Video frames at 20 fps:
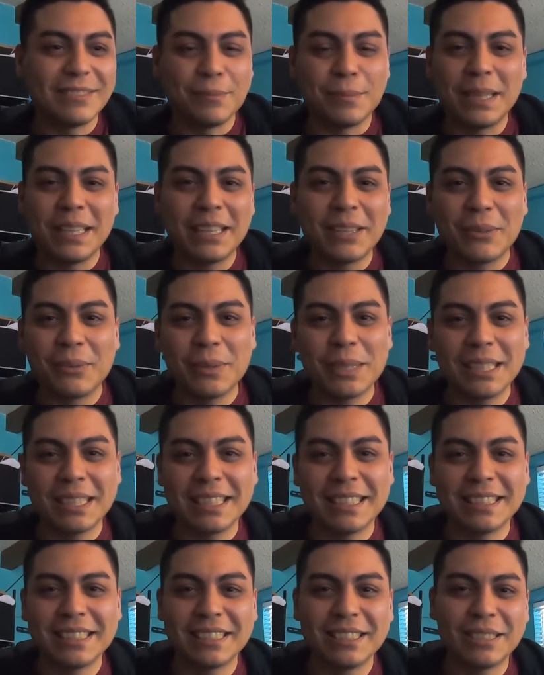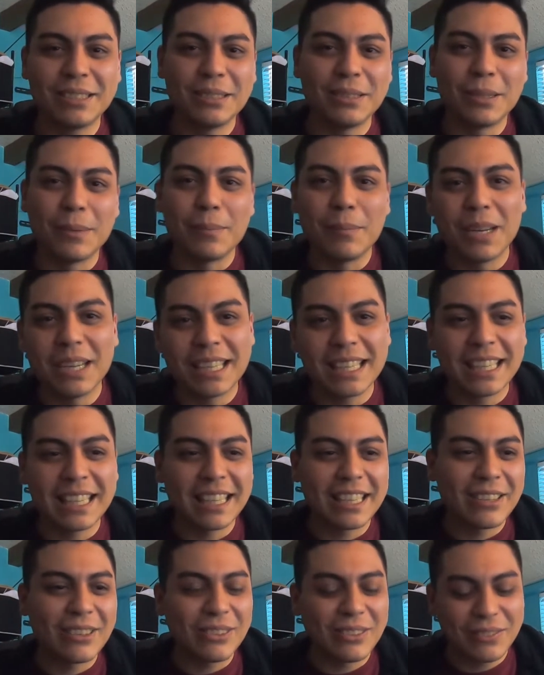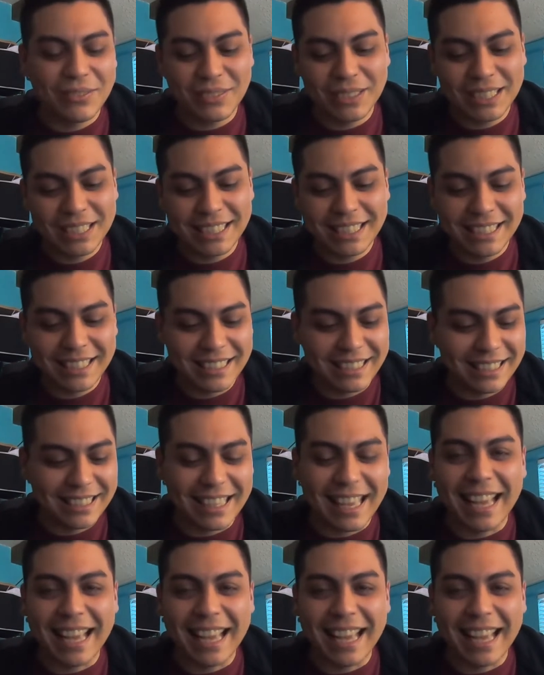being a witness to a mugging or fucking